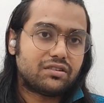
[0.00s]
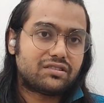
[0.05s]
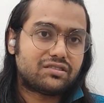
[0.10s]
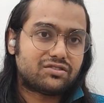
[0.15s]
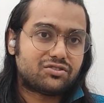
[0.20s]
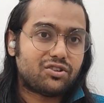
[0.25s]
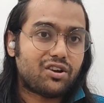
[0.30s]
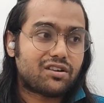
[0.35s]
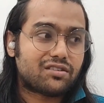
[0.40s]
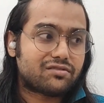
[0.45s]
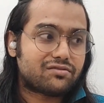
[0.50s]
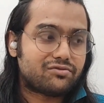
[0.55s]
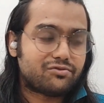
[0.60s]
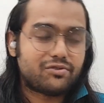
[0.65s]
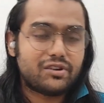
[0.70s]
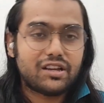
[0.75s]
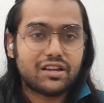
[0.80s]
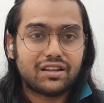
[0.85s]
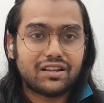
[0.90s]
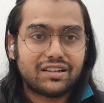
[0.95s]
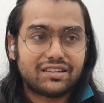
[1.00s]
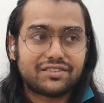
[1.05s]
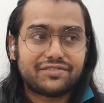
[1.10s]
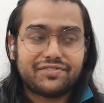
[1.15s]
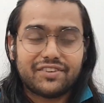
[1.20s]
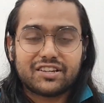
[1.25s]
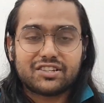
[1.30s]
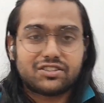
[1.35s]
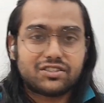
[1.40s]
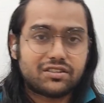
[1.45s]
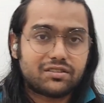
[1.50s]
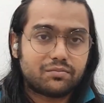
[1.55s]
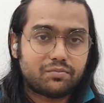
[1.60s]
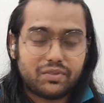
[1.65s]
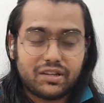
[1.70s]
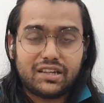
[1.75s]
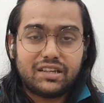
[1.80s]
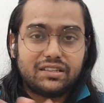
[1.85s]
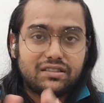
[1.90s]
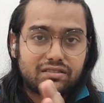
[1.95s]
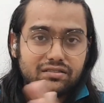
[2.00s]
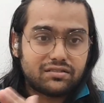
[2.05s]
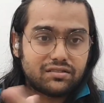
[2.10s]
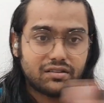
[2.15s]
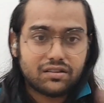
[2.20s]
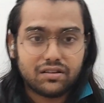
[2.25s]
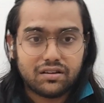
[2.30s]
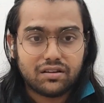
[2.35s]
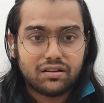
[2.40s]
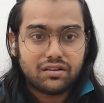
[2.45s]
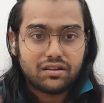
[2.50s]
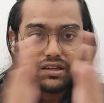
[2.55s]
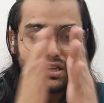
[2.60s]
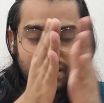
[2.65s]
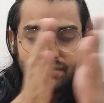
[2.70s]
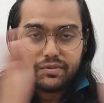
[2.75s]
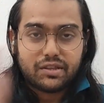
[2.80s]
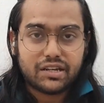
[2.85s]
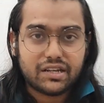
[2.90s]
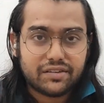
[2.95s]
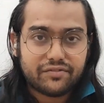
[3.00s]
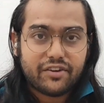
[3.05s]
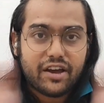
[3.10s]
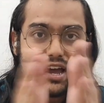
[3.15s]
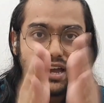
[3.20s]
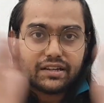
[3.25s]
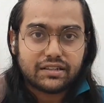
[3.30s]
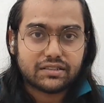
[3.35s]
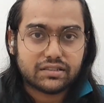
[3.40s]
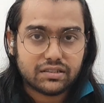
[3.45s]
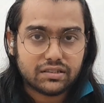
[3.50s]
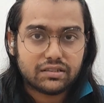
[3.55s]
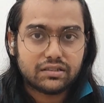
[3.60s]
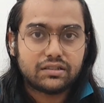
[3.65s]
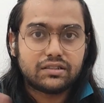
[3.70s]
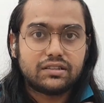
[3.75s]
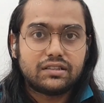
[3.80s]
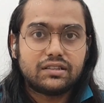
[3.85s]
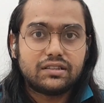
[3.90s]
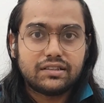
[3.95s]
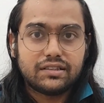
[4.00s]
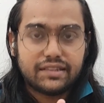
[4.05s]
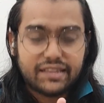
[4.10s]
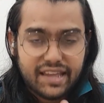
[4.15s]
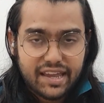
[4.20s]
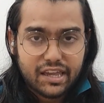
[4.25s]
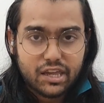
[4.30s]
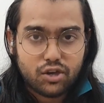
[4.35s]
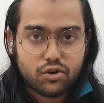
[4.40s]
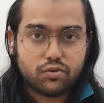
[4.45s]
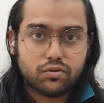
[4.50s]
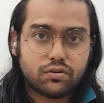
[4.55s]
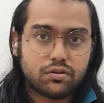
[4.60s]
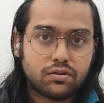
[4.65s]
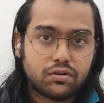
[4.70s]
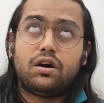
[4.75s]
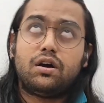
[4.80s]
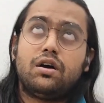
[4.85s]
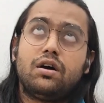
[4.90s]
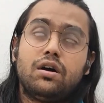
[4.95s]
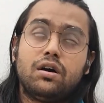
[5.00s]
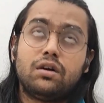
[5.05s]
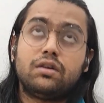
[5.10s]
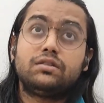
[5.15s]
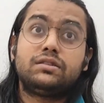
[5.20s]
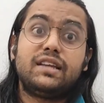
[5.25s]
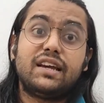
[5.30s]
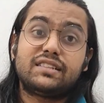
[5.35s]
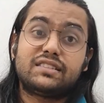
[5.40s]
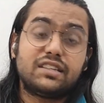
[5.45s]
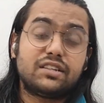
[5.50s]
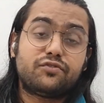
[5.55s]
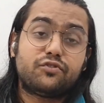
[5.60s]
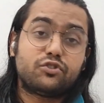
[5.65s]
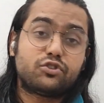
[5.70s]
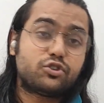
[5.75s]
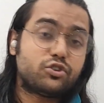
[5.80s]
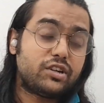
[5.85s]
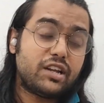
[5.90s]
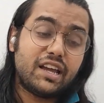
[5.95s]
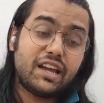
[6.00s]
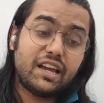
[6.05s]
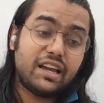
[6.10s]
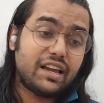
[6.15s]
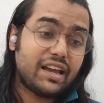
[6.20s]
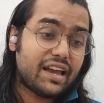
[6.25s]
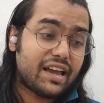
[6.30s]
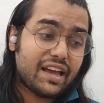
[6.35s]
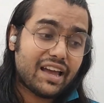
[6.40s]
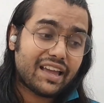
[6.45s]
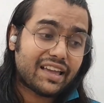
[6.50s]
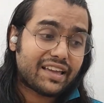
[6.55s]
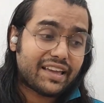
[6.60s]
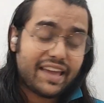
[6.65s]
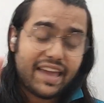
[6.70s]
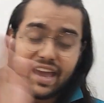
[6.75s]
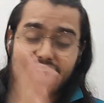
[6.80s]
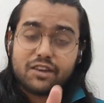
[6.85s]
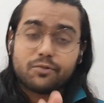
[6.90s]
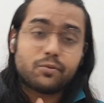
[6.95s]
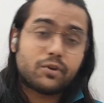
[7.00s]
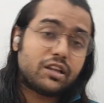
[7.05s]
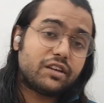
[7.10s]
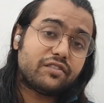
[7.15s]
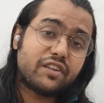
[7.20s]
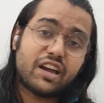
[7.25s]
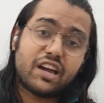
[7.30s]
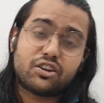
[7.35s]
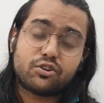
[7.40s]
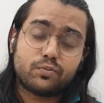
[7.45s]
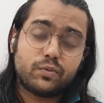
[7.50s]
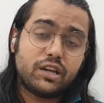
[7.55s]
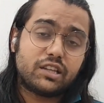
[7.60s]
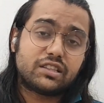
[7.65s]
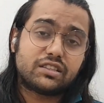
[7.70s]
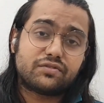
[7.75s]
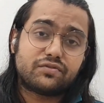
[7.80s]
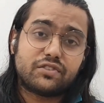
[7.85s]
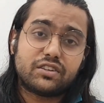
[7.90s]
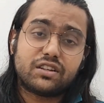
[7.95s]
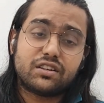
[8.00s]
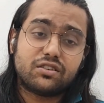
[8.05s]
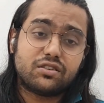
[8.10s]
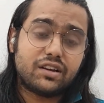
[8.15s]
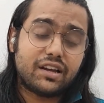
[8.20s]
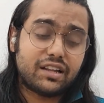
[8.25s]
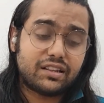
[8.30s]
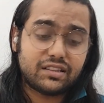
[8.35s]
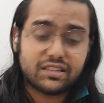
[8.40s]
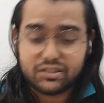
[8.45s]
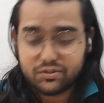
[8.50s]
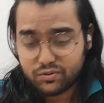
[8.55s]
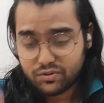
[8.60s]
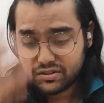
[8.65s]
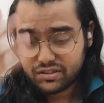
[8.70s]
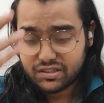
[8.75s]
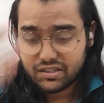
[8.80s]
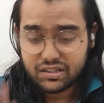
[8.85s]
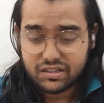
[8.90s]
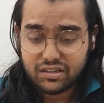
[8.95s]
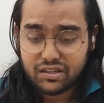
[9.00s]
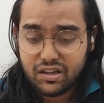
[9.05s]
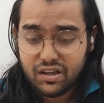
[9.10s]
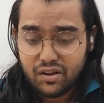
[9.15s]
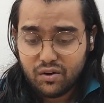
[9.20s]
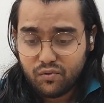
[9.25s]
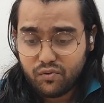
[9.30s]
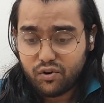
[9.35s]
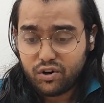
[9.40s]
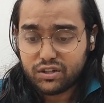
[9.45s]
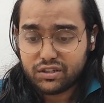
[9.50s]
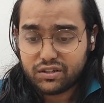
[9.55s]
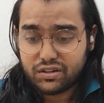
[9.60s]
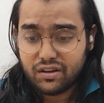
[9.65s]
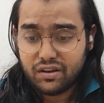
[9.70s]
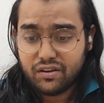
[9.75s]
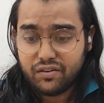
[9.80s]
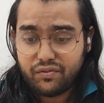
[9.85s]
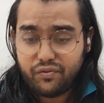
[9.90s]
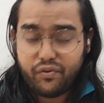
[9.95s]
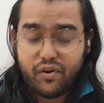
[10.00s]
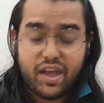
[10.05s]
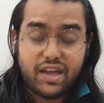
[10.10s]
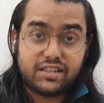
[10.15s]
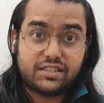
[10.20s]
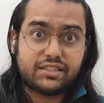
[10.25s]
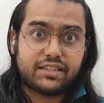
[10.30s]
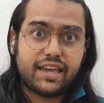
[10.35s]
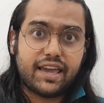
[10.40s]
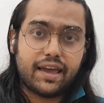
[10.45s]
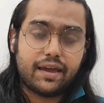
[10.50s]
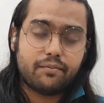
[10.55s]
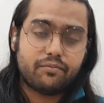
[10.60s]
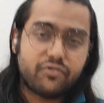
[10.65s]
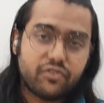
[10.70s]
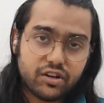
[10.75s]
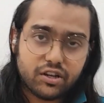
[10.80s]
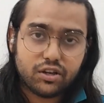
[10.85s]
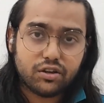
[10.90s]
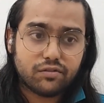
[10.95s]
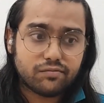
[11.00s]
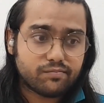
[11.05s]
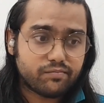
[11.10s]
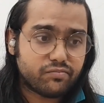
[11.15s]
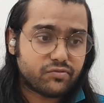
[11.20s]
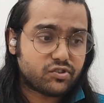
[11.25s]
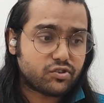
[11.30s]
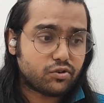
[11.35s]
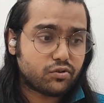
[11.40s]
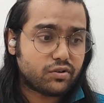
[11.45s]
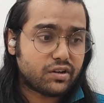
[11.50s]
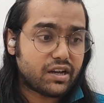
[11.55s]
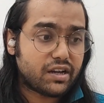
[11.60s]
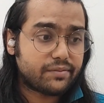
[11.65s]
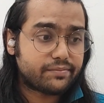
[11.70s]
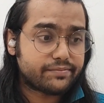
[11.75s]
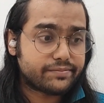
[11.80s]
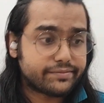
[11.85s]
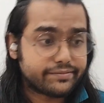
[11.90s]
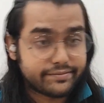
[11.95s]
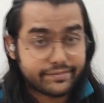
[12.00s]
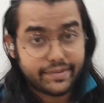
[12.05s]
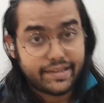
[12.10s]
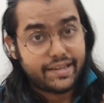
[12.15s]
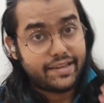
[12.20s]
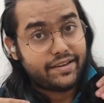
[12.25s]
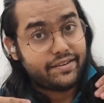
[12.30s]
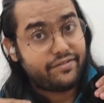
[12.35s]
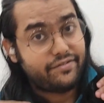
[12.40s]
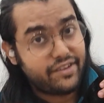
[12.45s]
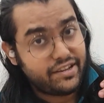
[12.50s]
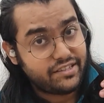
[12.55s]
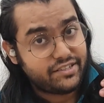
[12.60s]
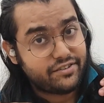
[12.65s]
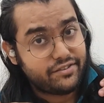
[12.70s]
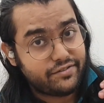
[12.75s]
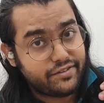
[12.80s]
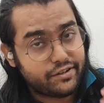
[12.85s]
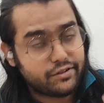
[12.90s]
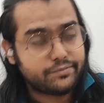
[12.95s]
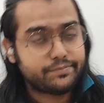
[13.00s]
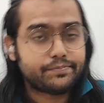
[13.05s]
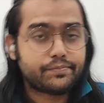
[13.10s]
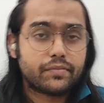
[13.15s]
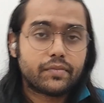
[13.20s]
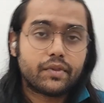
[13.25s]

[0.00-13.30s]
It's not real, it's fiction. Please, keep the divides. Thank you. That's it for today. I can't believe I had to make this video, and this was the first face cam video. So, face reveal.